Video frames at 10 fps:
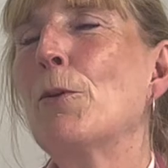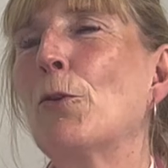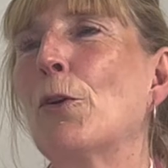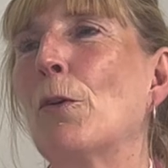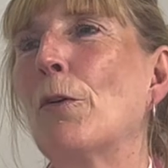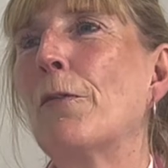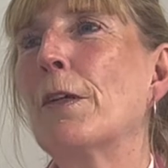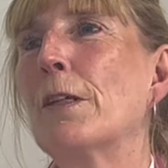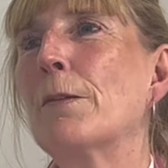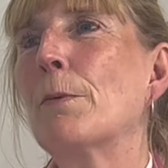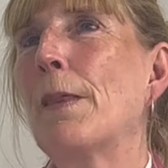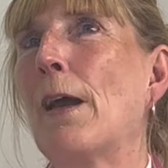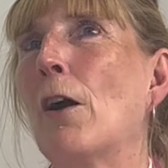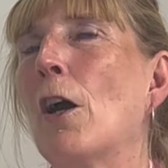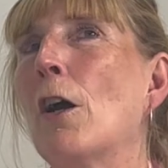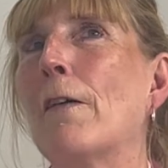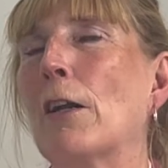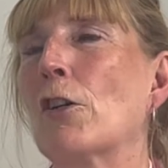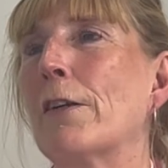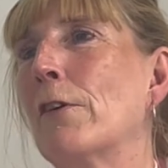taught you a lot of things without her
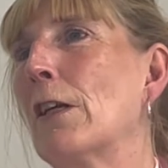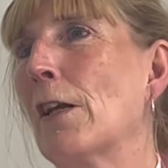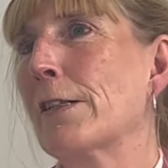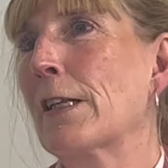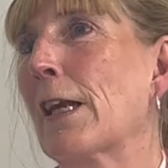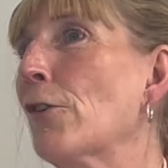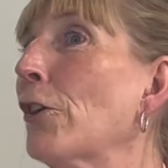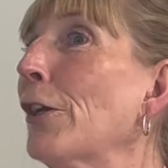actually realising that she